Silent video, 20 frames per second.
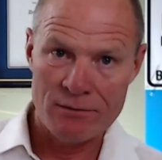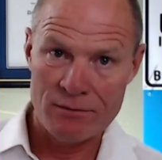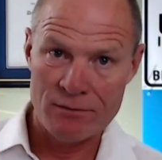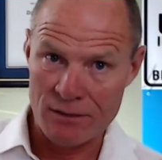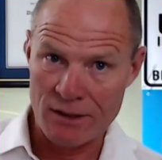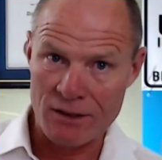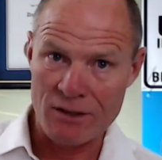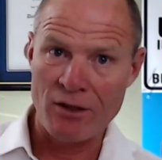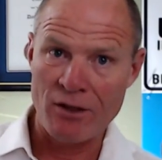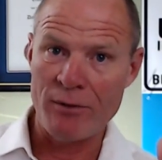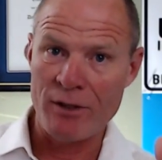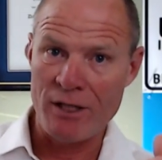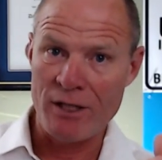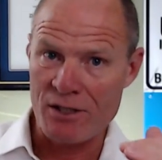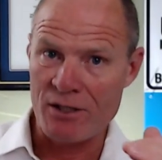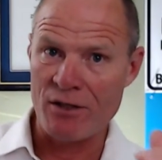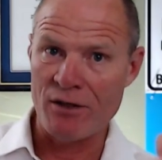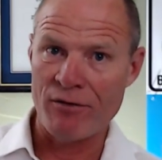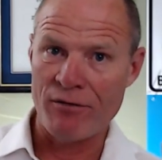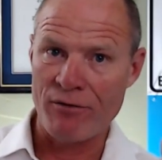it's going to be
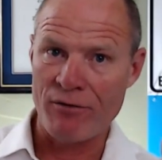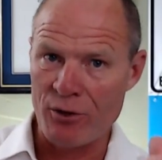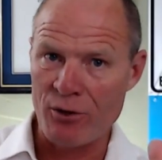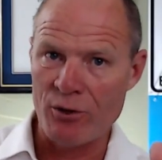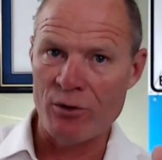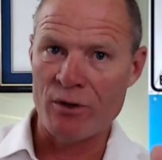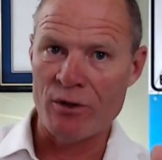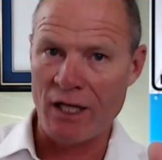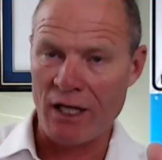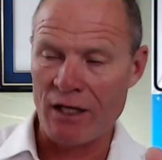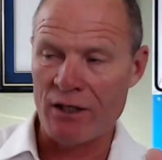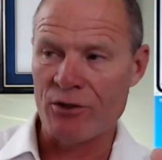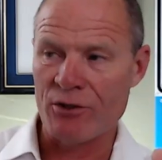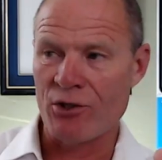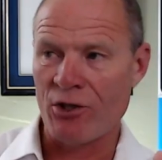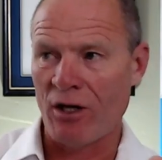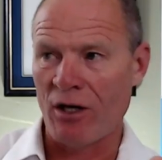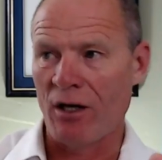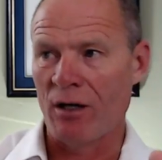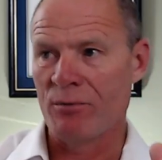easier for you to get a
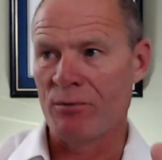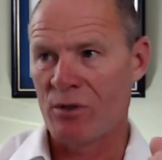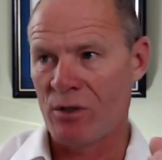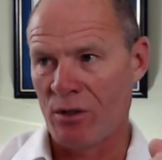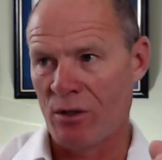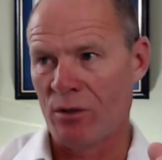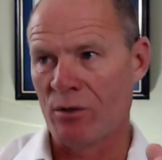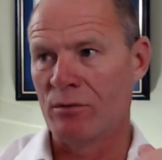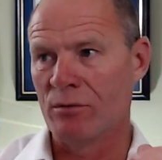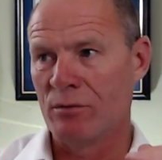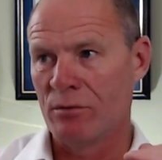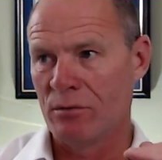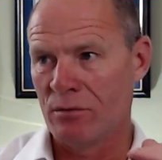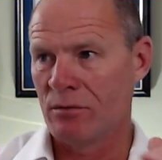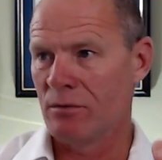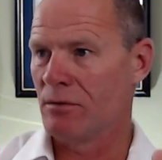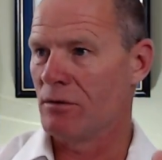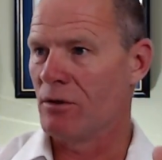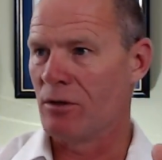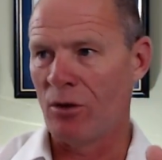job. So
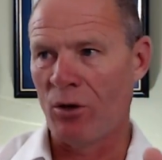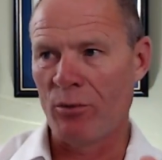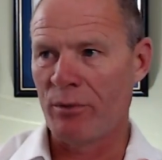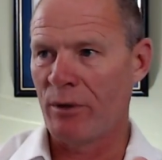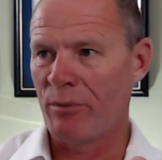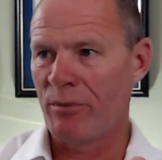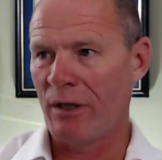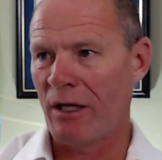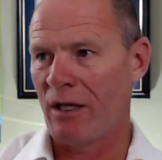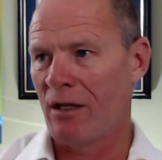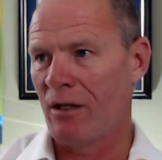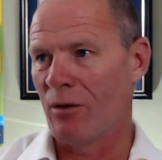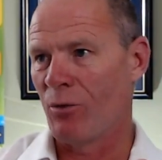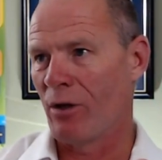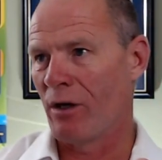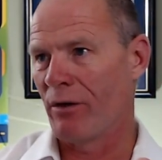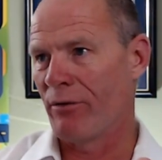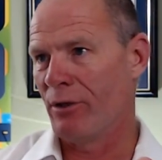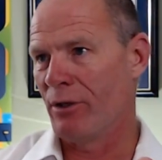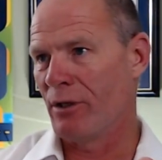don't be picky in
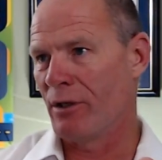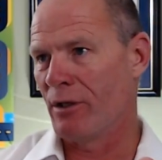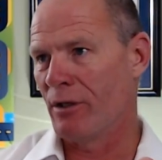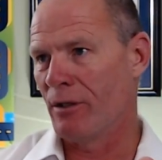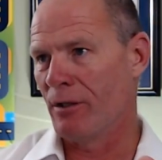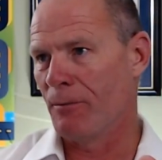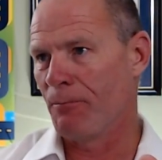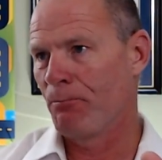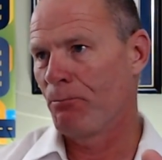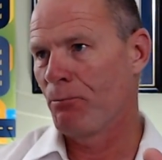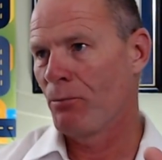whatever you can do.